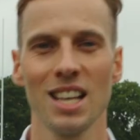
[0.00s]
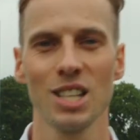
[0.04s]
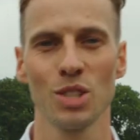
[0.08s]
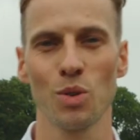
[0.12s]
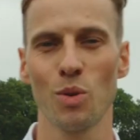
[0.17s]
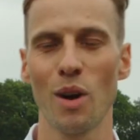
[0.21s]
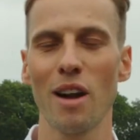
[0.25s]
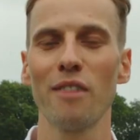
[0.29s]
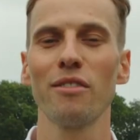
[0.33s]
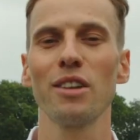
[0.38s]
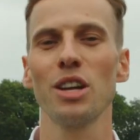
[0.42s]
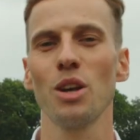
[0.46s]
So
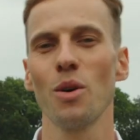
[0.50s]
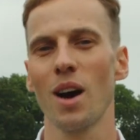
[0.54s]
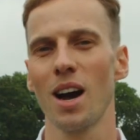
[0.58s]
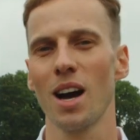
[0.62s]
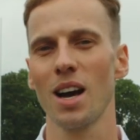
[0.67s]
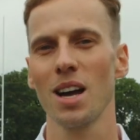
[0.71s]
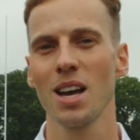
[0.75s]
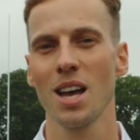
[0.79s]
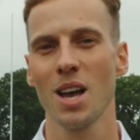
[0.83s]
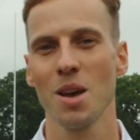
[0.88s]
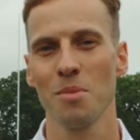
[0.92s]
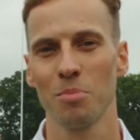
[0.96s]
wherever you
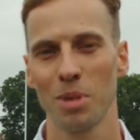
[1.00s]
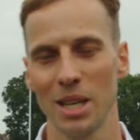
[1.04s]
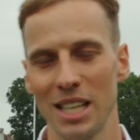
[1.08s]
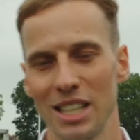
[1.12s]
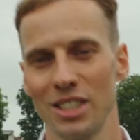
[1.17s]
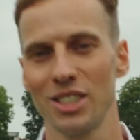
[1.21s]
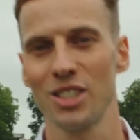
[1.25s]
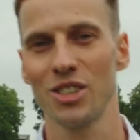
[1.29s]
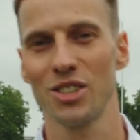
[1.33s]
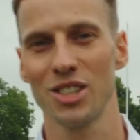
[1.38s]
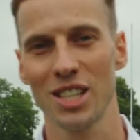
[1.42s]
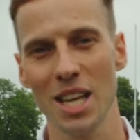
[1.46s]
are, please
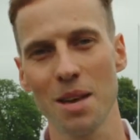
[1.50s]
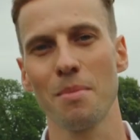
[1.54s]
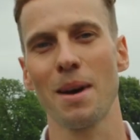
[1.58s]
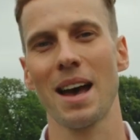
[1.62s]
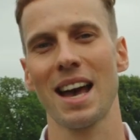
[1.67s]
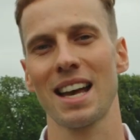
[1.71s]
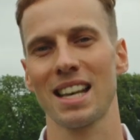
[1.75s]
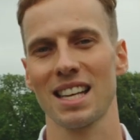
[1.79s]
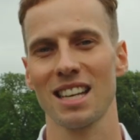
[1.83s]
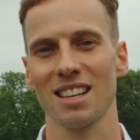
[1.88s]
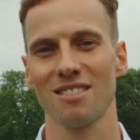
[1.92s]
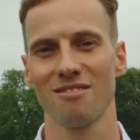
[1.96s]
do sit
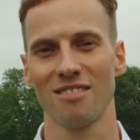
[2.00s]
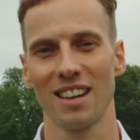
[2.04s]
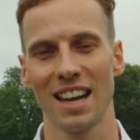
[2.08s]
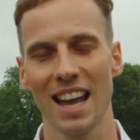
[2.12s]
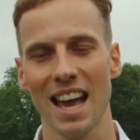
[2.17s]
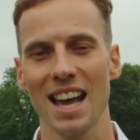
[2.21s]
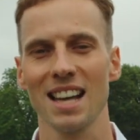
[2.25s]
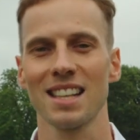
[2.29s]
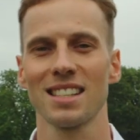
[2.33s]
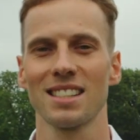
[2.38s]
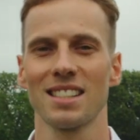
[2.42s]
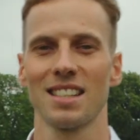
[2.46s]
back,
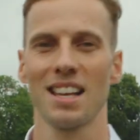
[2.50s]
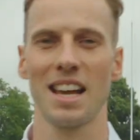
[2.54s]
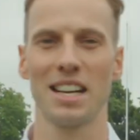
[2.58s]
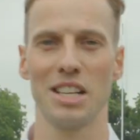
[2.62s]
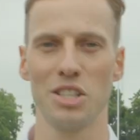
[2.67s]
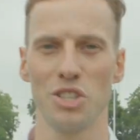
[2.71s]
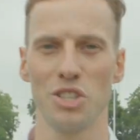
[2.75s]
relax and